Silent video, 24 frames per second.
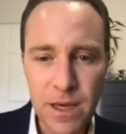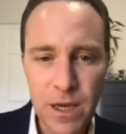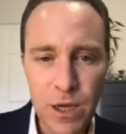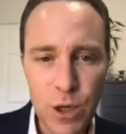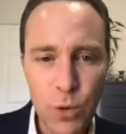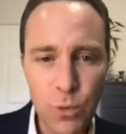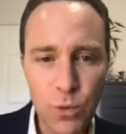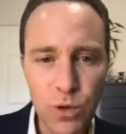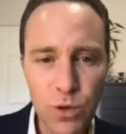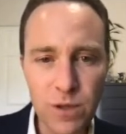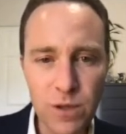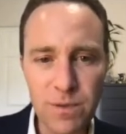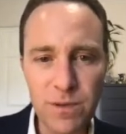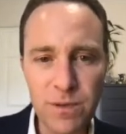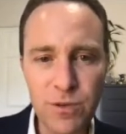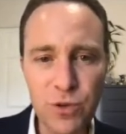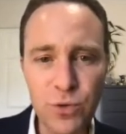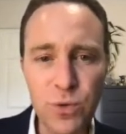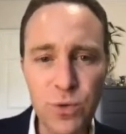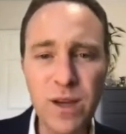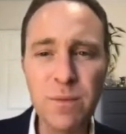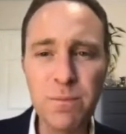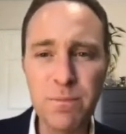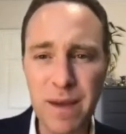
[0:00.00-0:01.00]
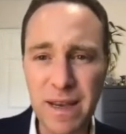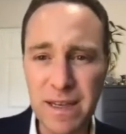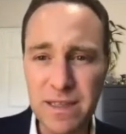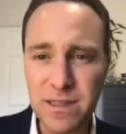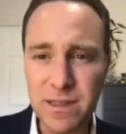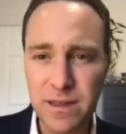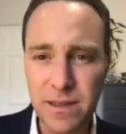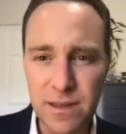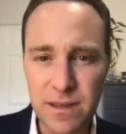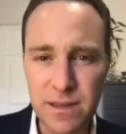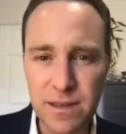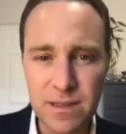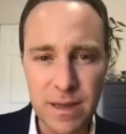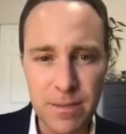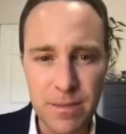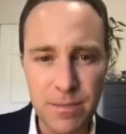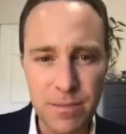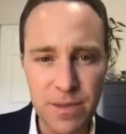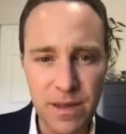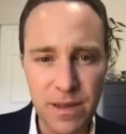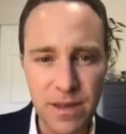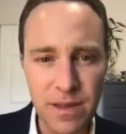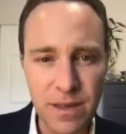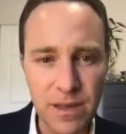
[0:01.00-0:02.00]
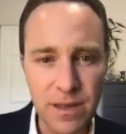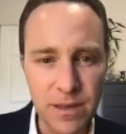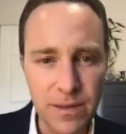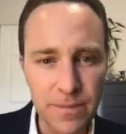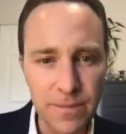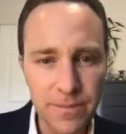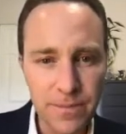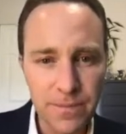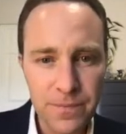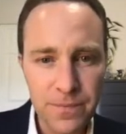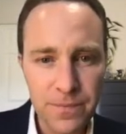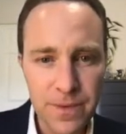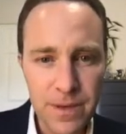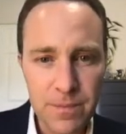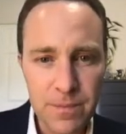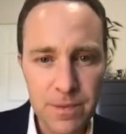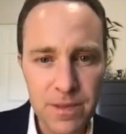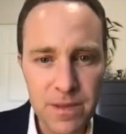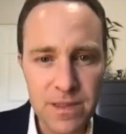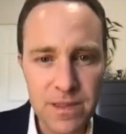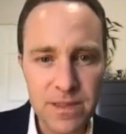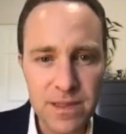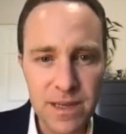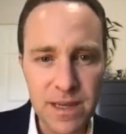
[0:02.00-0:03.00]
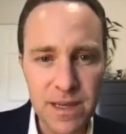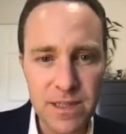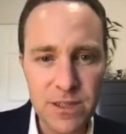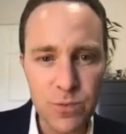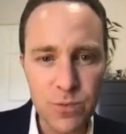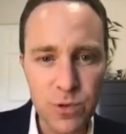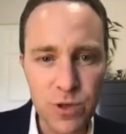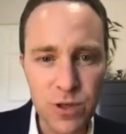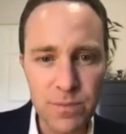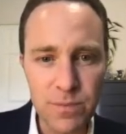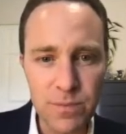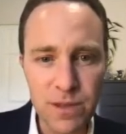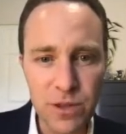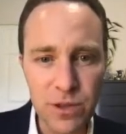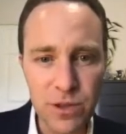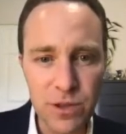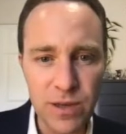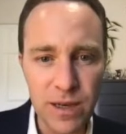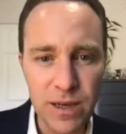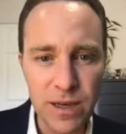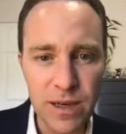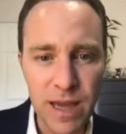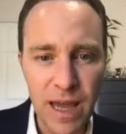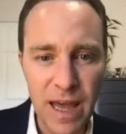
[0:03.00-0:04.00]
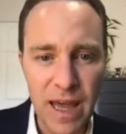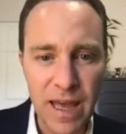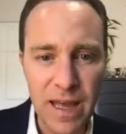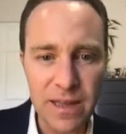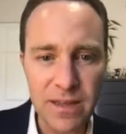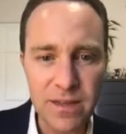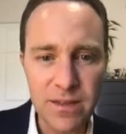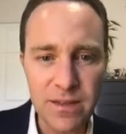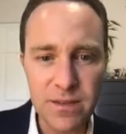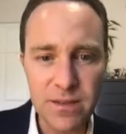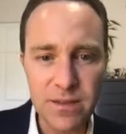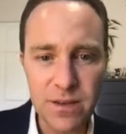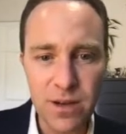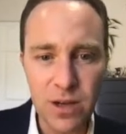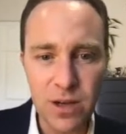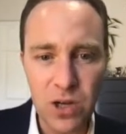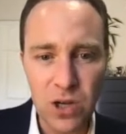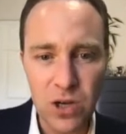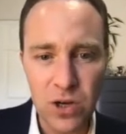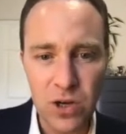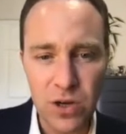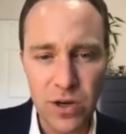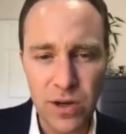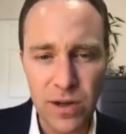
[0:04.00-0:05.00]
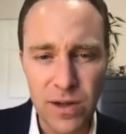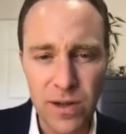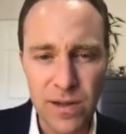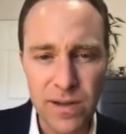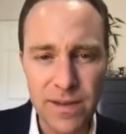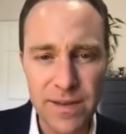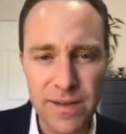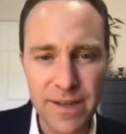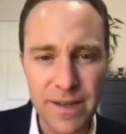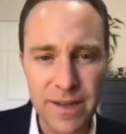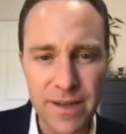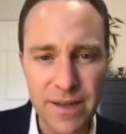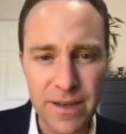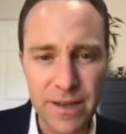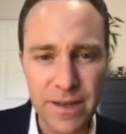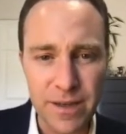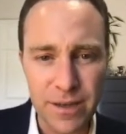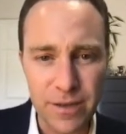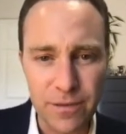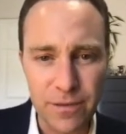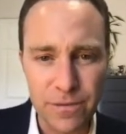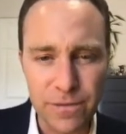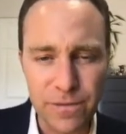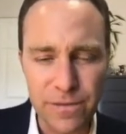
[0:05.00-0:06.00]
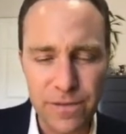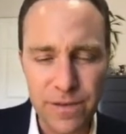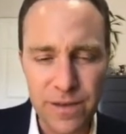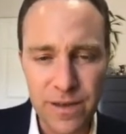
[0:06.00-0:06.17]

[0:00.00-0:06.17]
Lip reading: We're going to be doing basically the same thing here, but in this case, we're going to be looking at all of